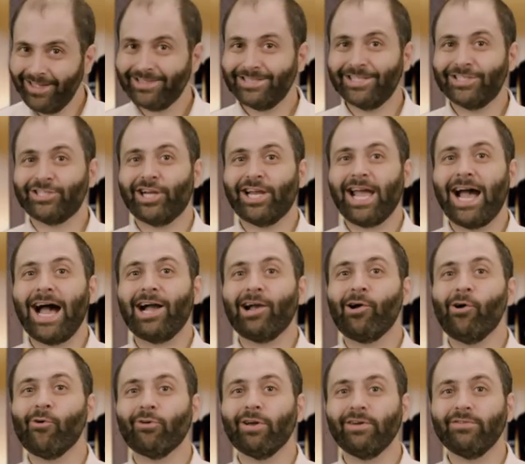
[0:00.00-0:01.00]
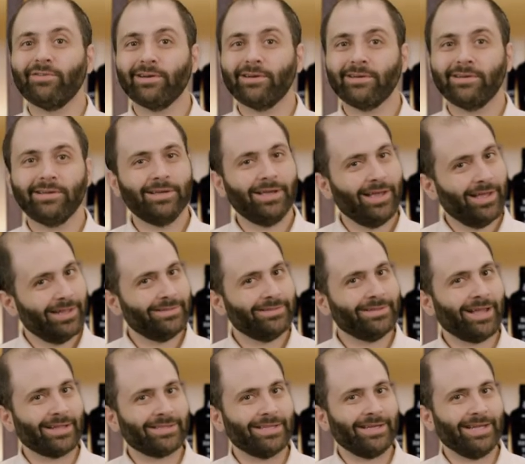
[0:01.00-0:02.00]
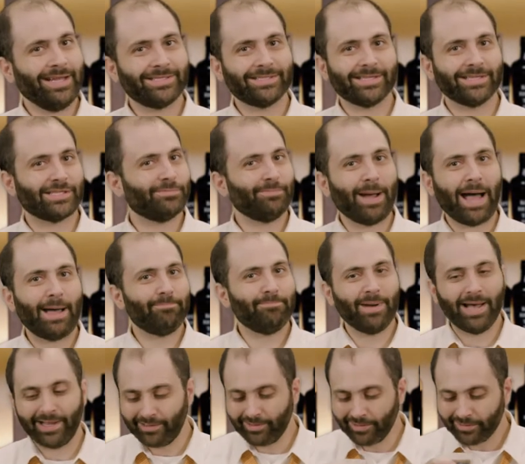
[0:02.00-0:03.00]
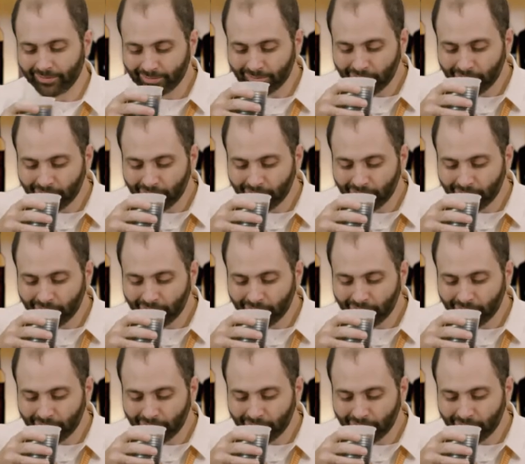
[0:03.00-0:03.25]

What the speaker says: the Chicago River. Nothing hits the spot better.